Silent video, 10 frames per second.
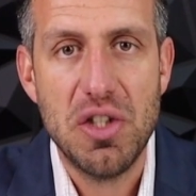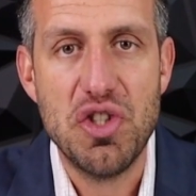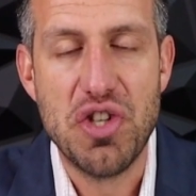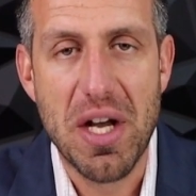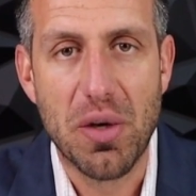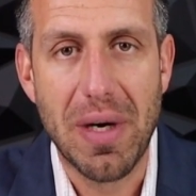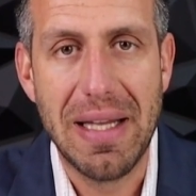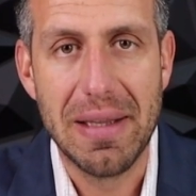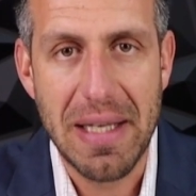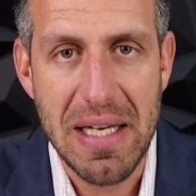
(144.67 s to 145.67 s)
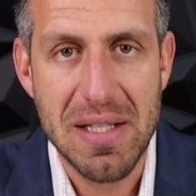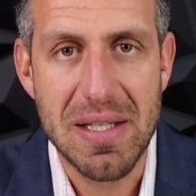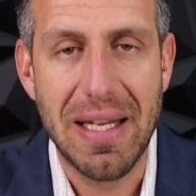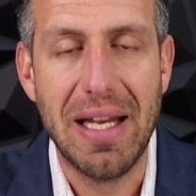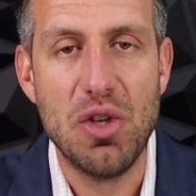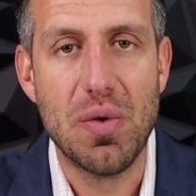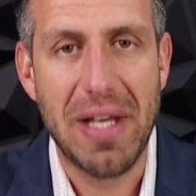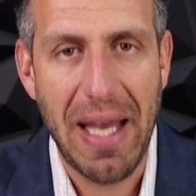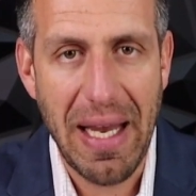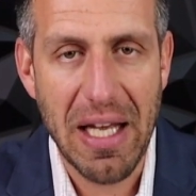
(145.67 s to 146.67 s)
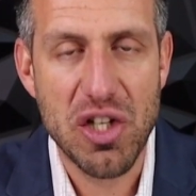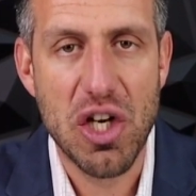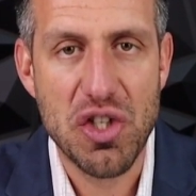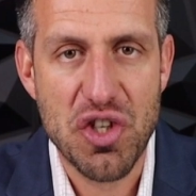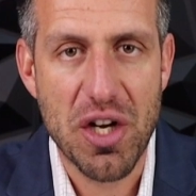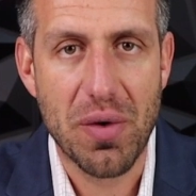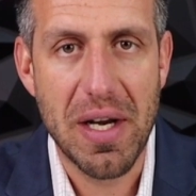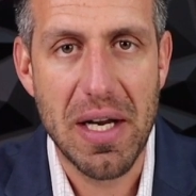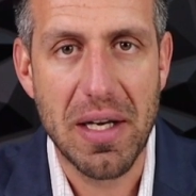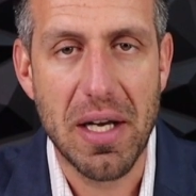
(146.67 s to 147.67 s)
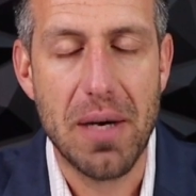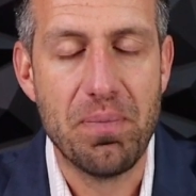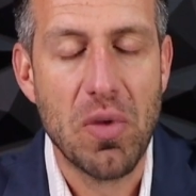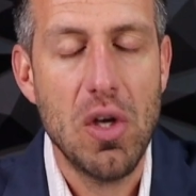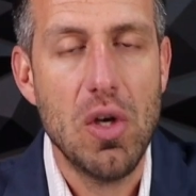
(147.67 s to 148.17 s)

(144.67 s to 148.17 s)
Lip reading: generate leads and you can generate income,